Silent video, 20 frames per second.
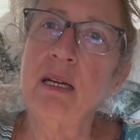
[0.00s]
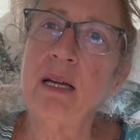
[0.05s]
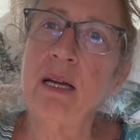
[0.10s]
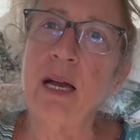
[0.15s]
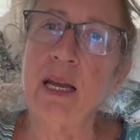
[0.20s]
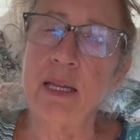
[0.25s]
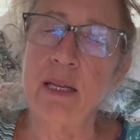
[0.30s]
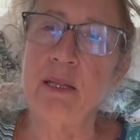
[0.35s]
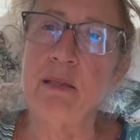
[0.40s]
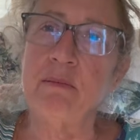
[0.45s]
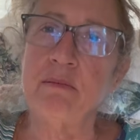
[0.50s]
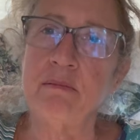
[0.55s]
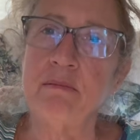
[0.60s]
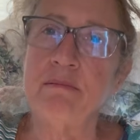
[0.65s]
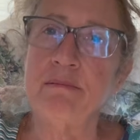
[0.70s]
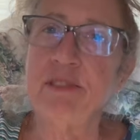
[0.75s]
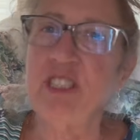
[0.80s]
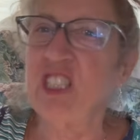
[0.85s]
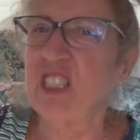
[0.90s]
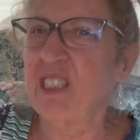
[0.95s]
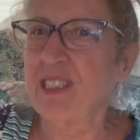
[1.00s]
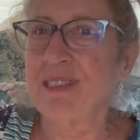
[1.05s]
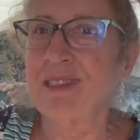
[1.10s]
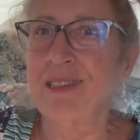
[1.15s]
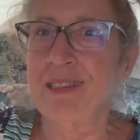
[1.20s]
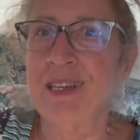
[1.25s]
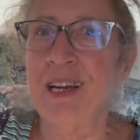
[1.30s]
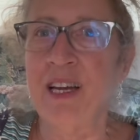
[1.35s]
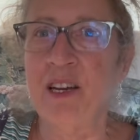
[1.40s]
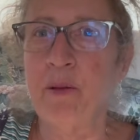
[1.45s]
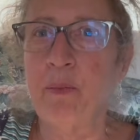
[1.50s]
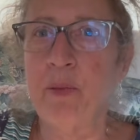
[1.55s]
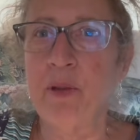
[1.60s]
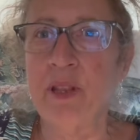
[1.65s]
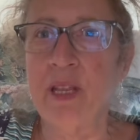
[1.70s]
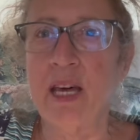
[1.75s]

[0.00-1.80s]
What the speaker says: I can just kind of put